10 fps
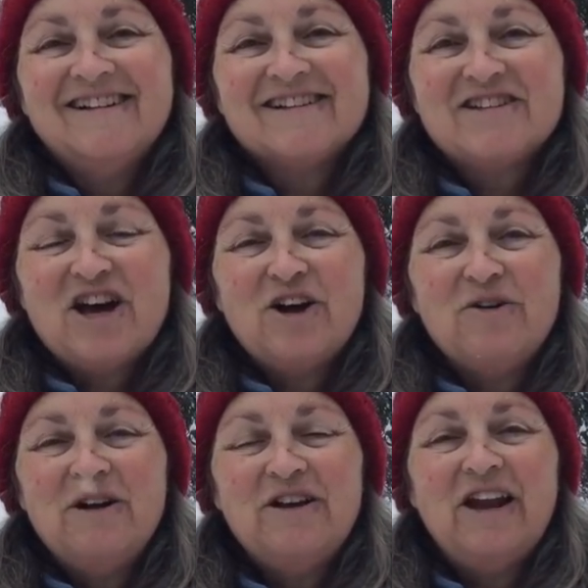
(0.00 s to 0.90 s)

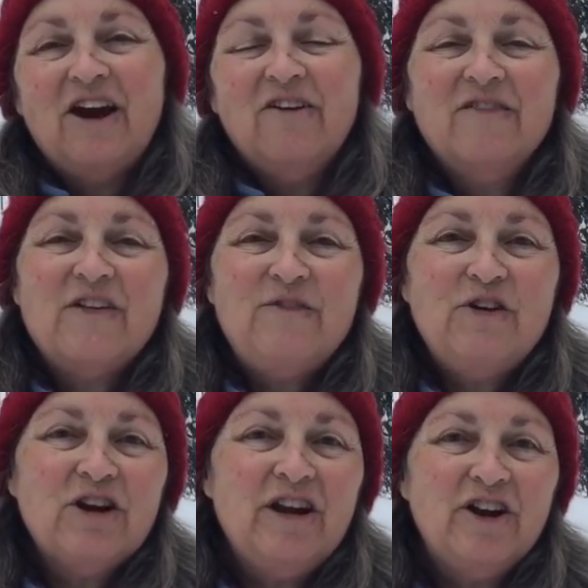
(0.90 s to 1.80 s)
So, you know, if
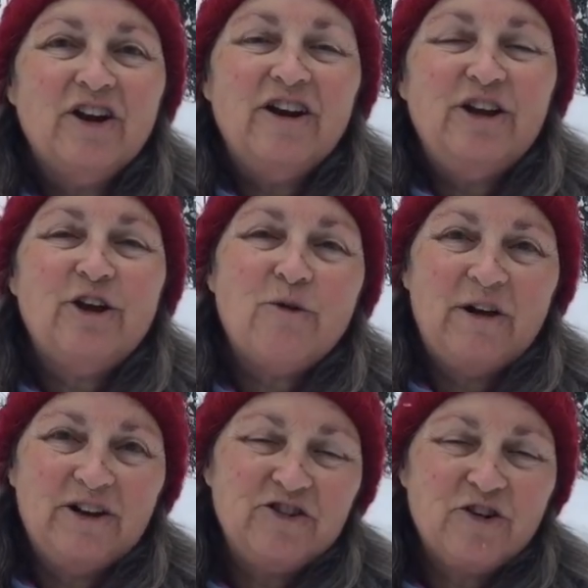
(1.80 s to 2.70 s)
you're a knitter and you go
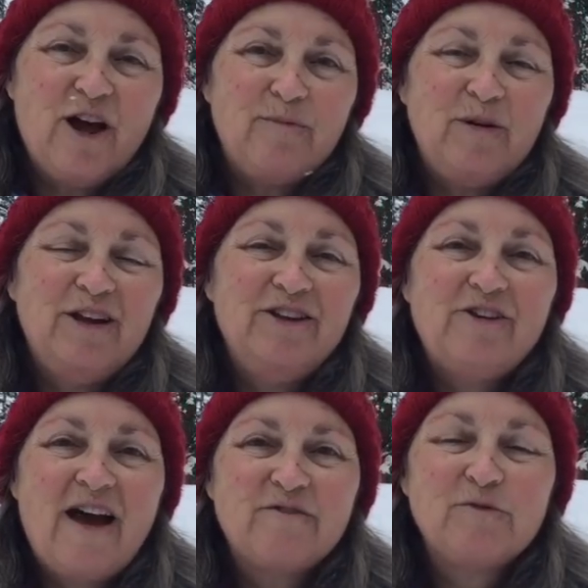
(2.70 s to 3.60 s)
on a trip,
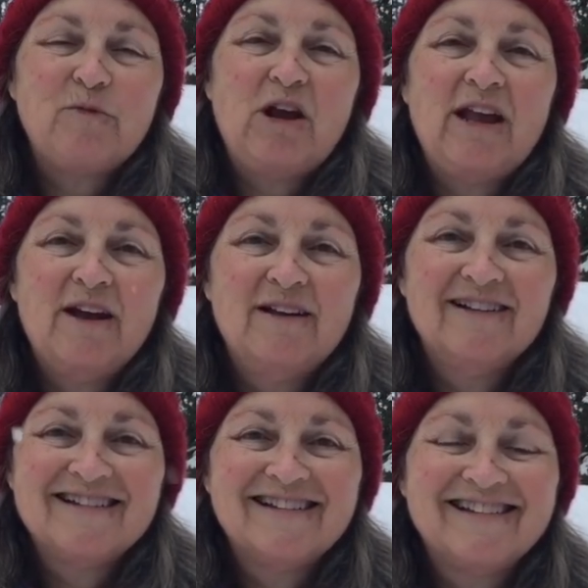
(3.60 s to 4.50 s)
you have to bring
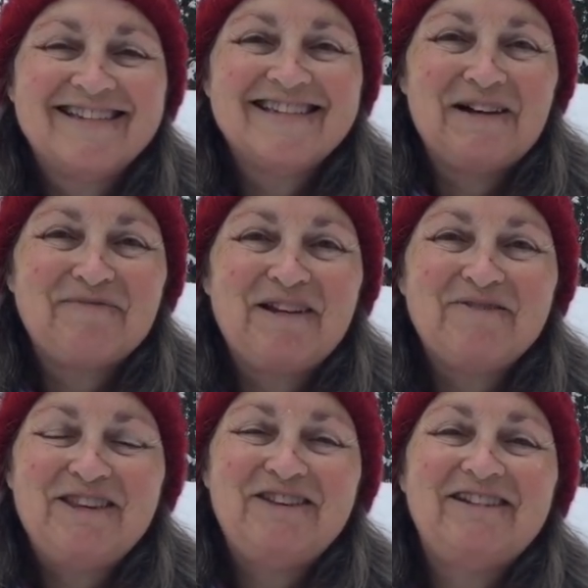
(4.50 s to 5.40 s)
something
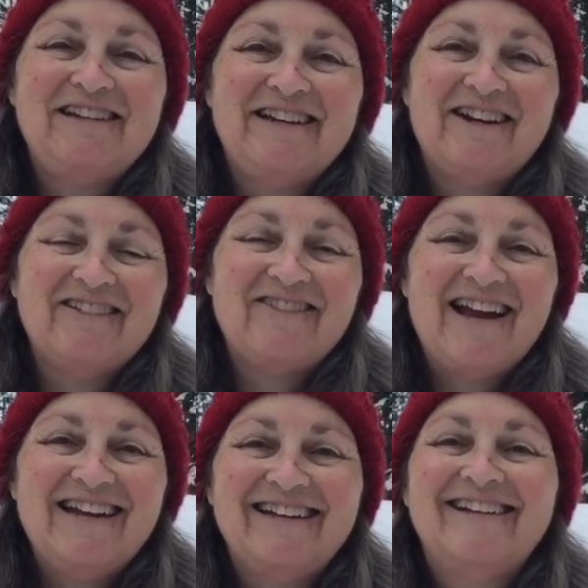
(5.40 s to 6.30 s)
with you to knit on,
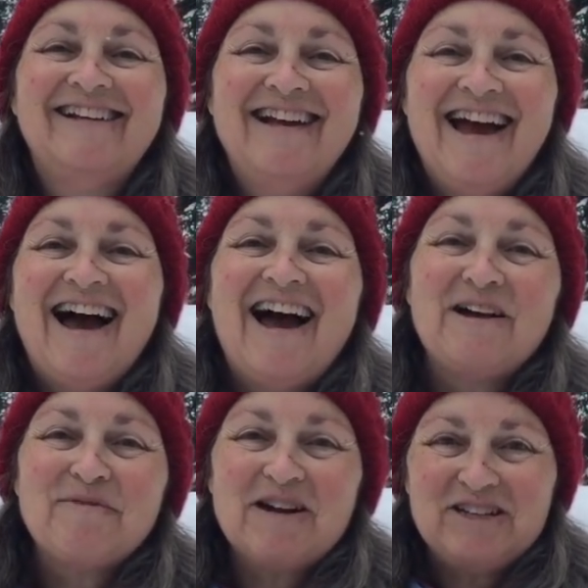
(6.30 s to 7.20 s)
right?
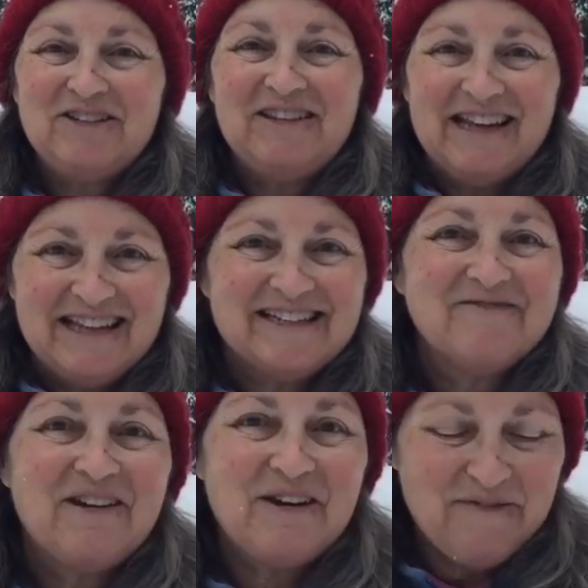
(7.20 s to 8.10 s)
I brought two things.
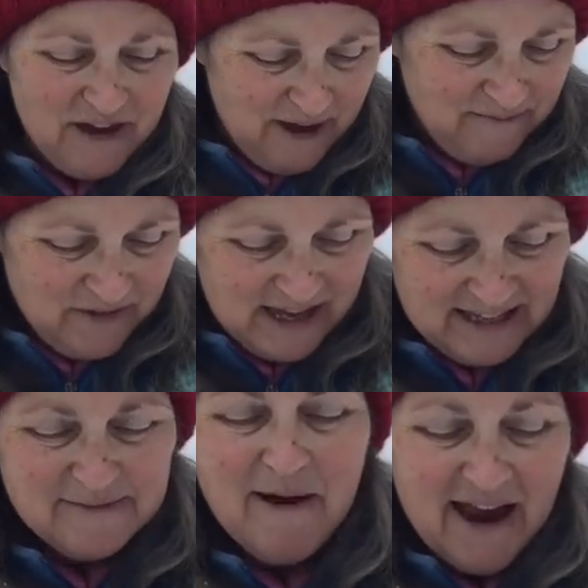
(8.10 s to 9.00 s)
One of them
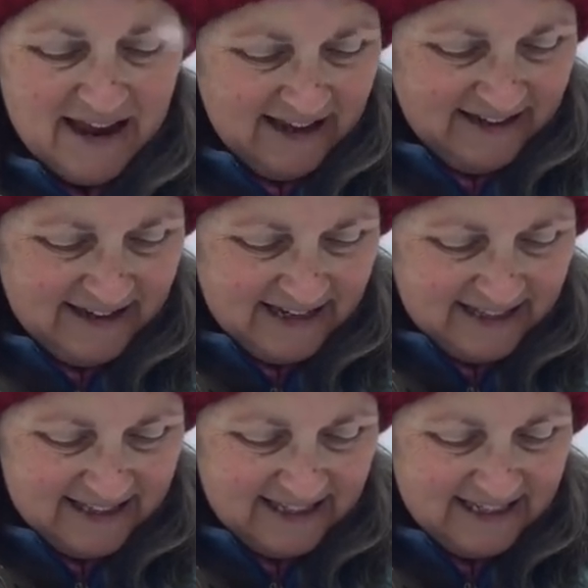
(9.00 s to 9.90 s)
is my Knit
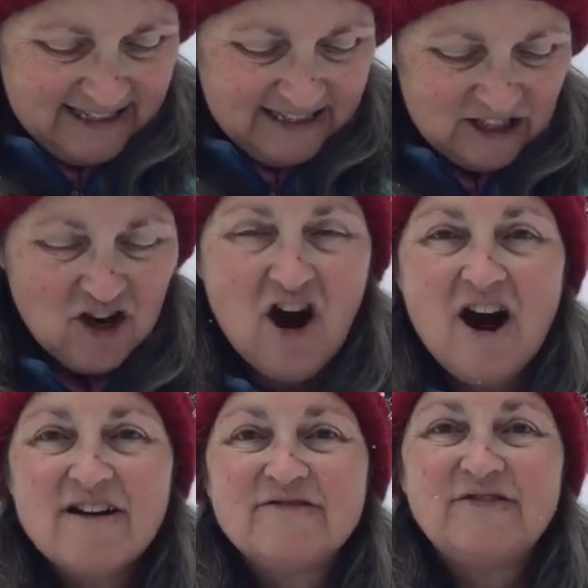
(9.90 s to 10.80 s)
Season
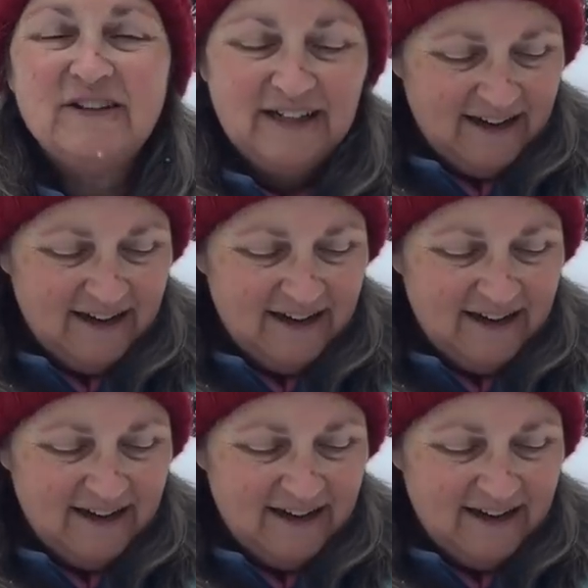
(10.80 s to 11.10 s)
scarf.